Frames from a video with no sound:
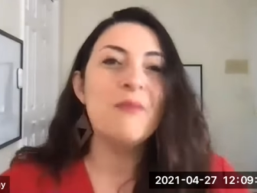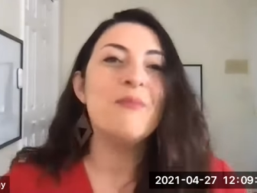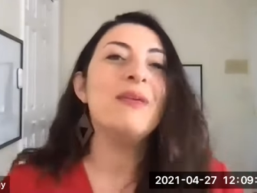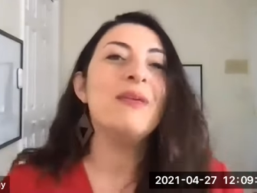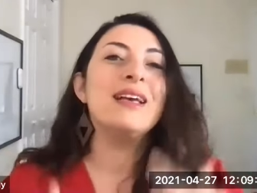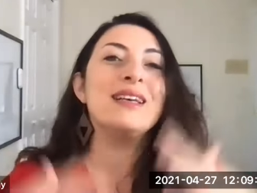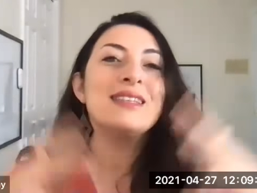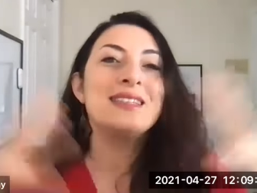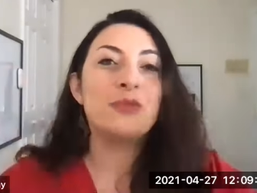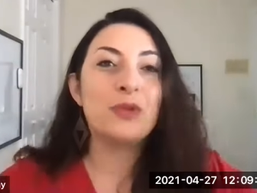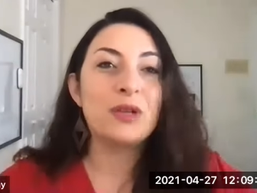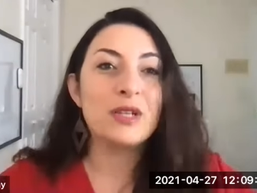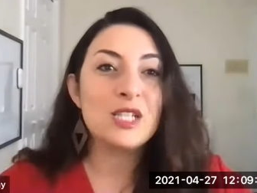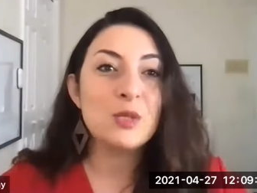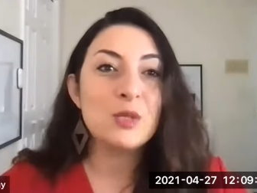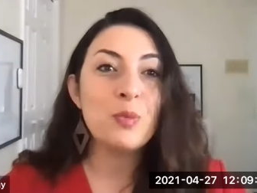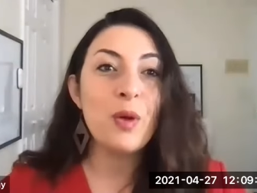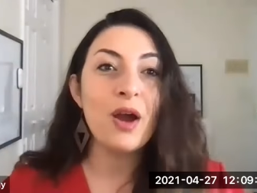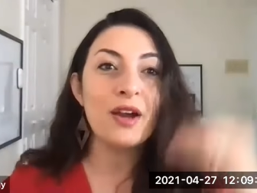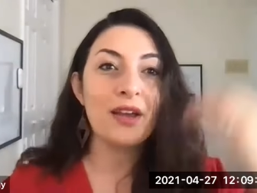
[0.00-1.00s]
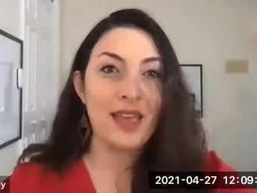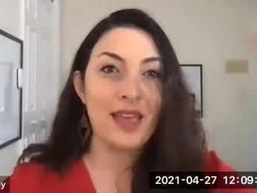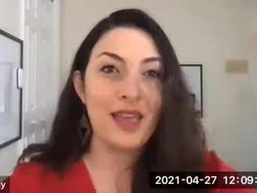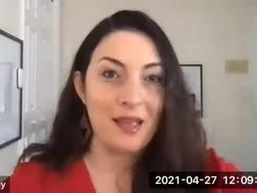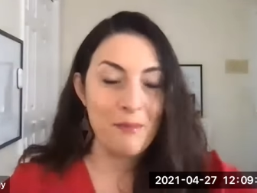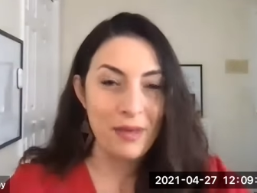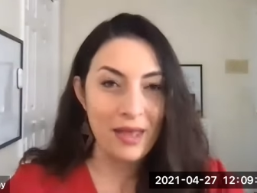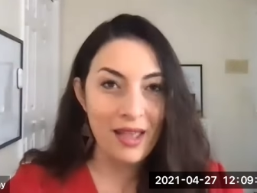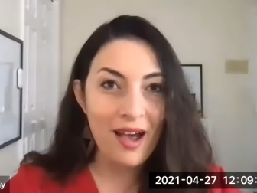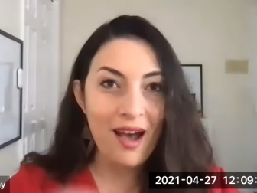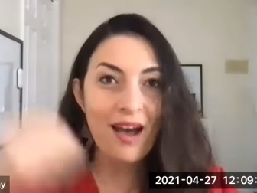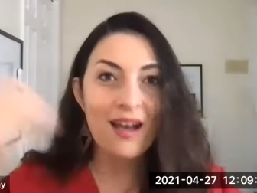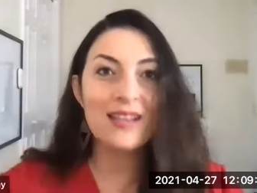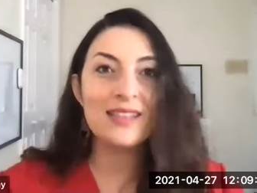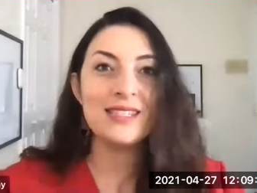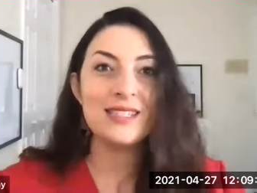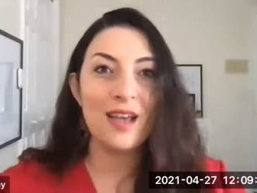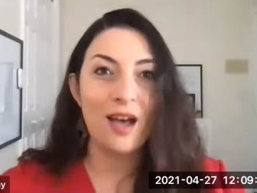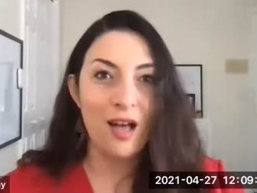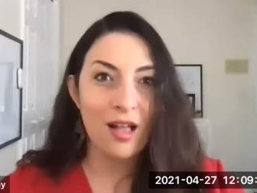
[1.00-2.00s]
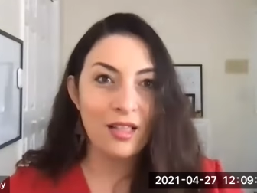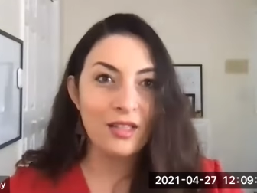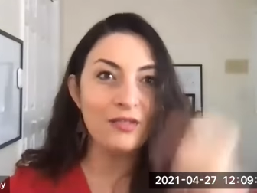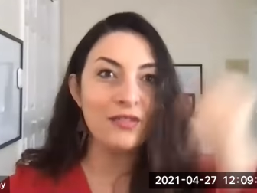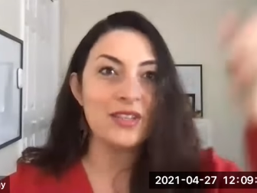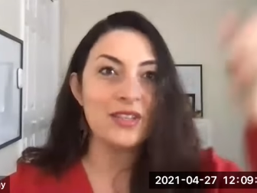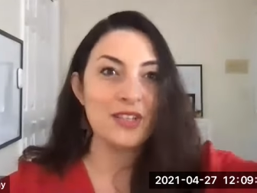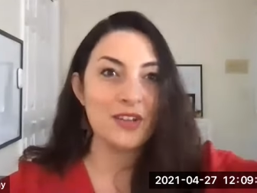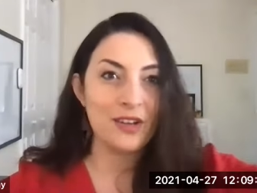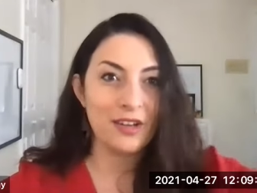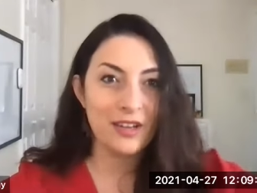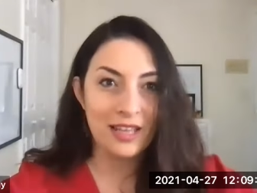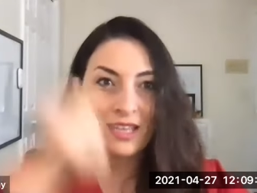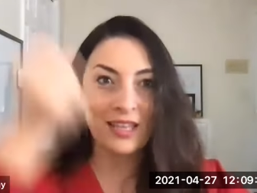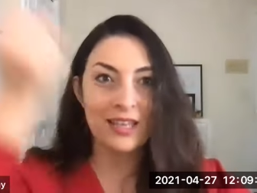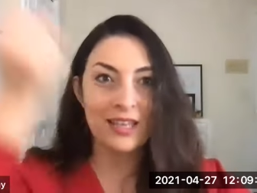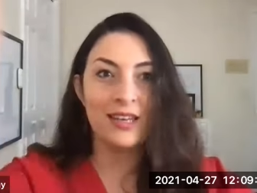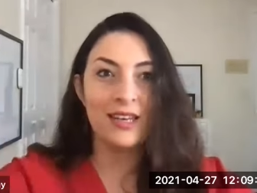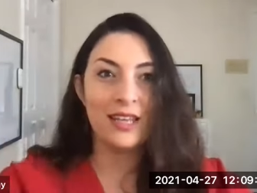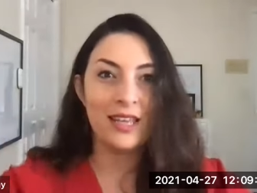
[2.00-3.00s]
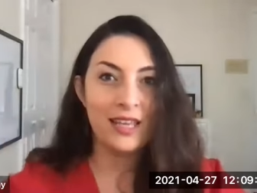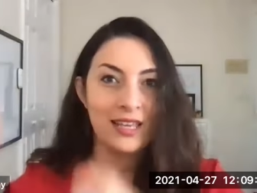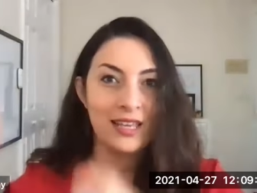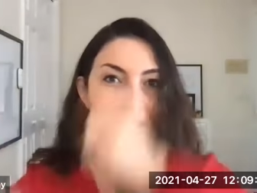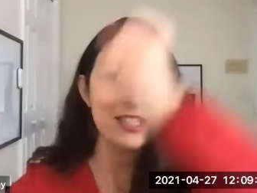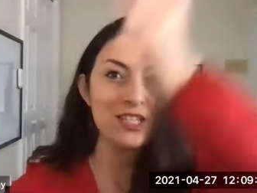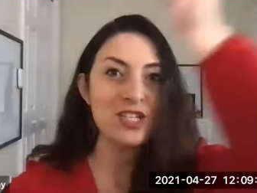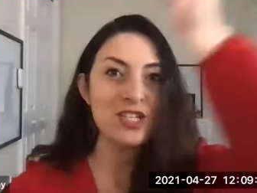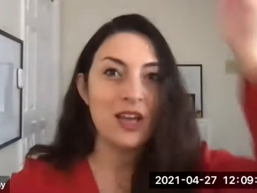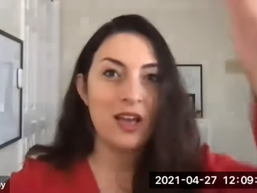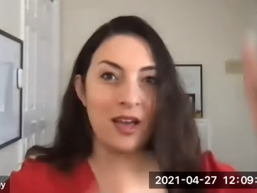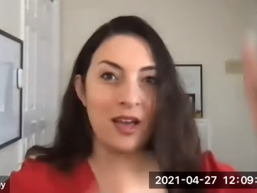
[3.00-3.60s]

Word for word: because we're sparking, because all of us are in each